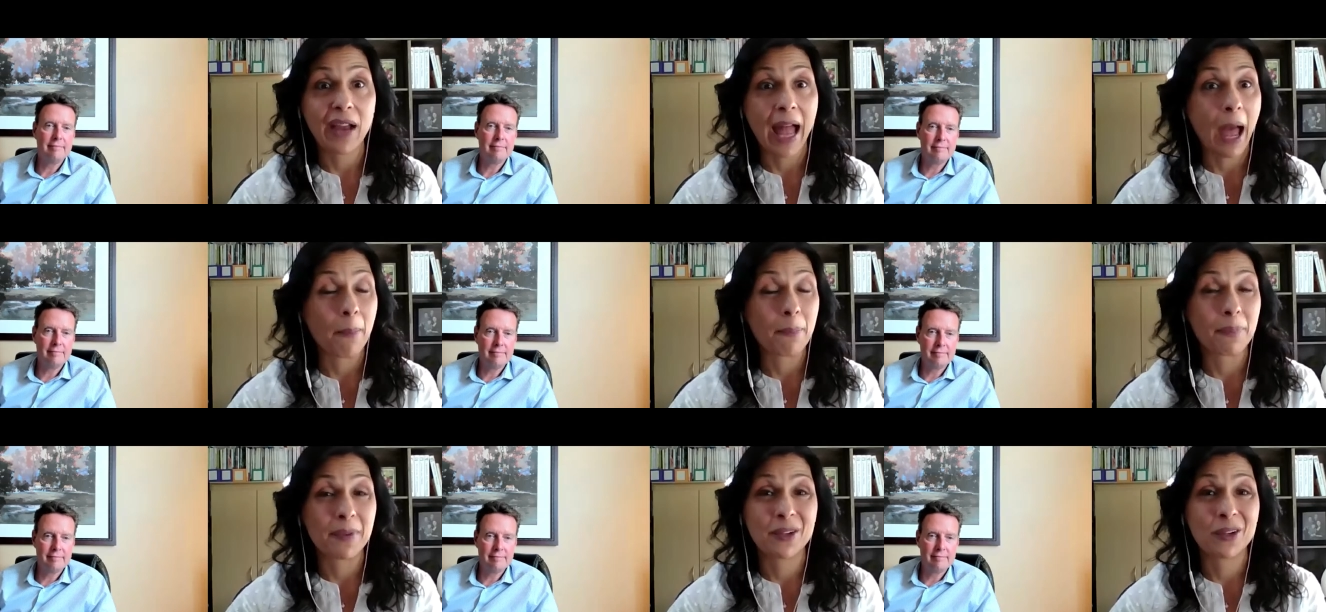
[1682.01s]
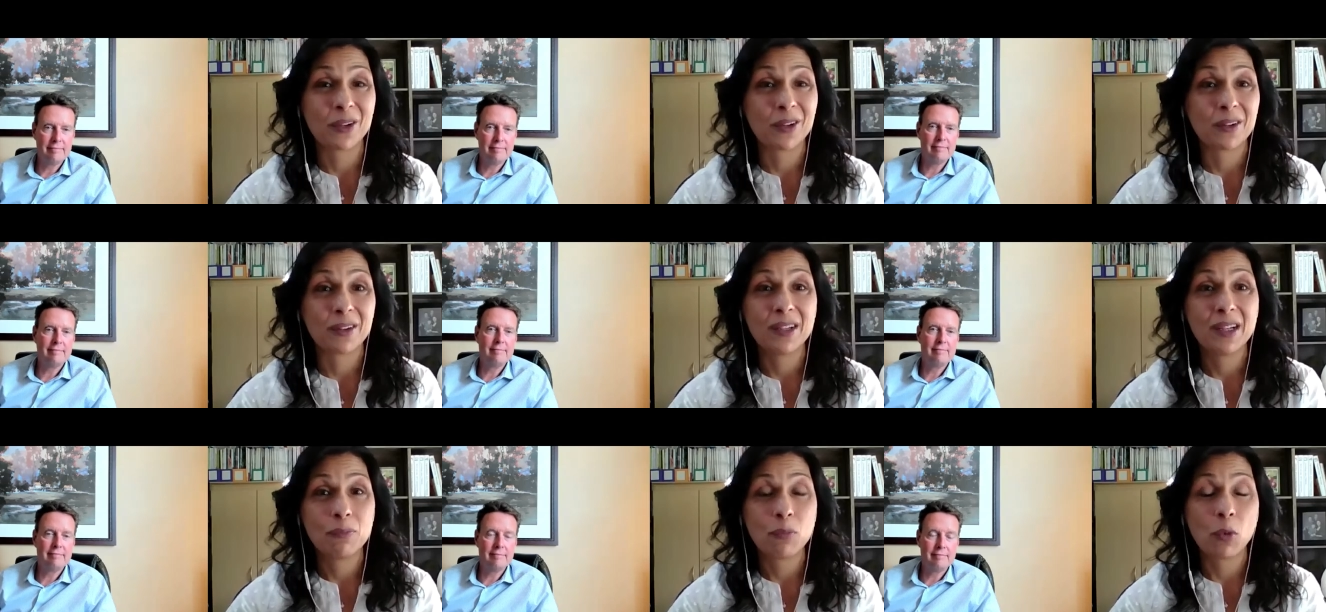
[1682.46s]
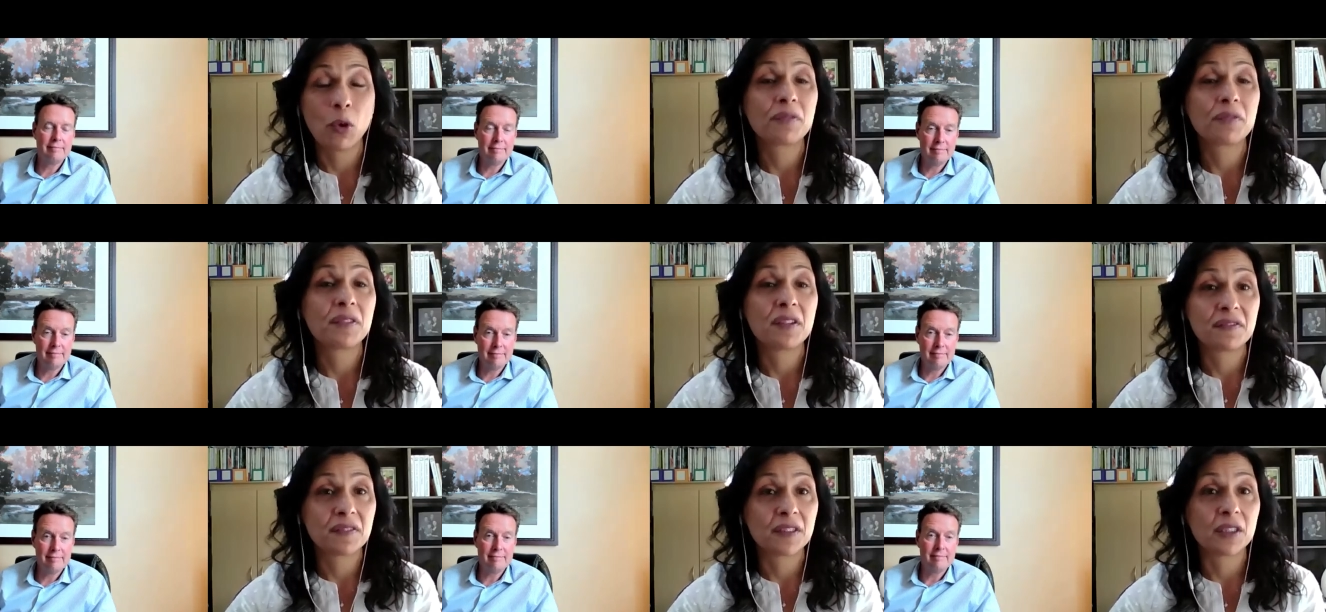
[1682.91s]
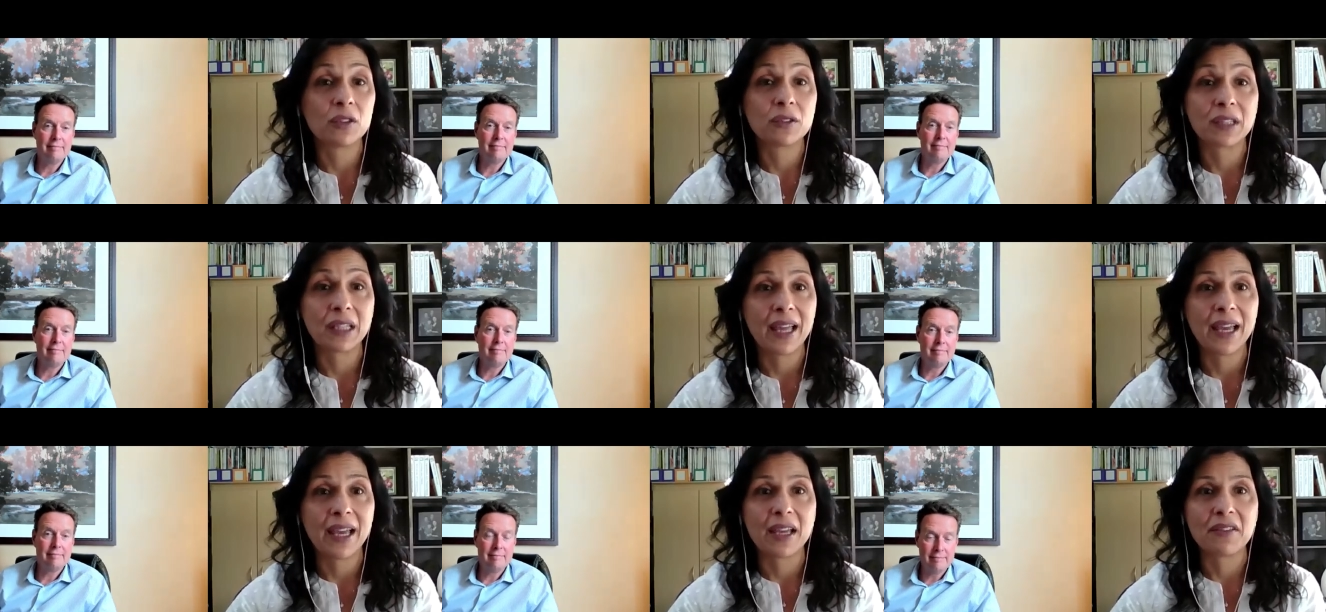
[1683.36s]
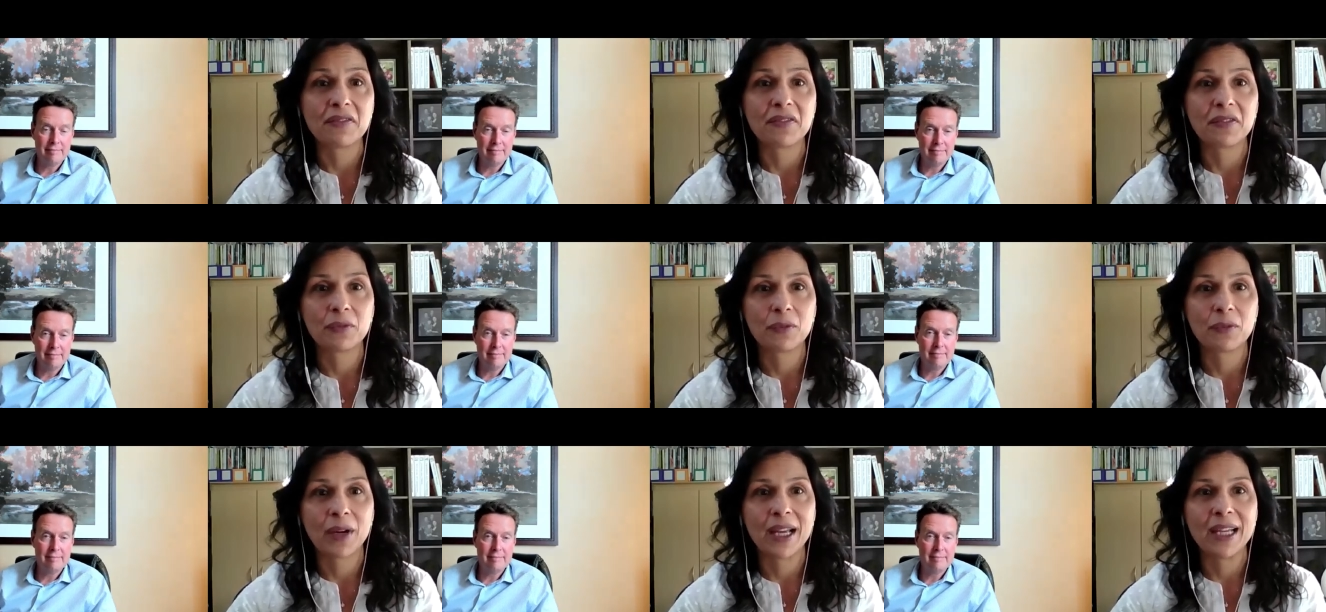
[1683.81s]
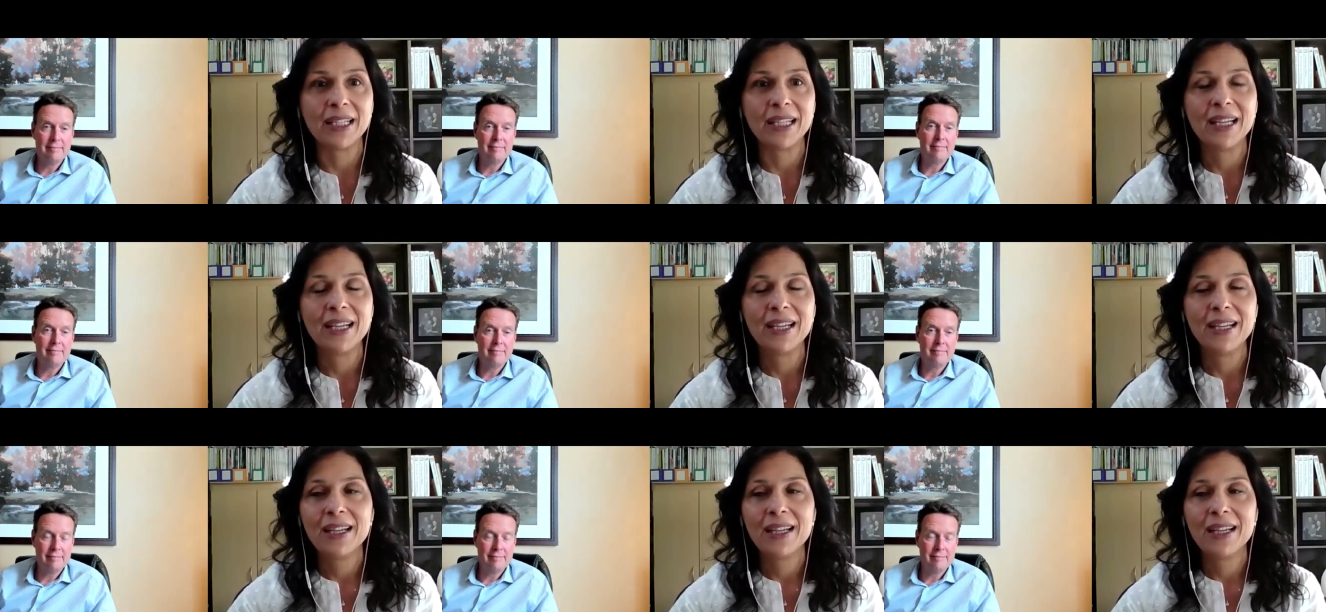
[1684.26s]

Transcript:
Speaker 1: happier, more fulfilled life, right?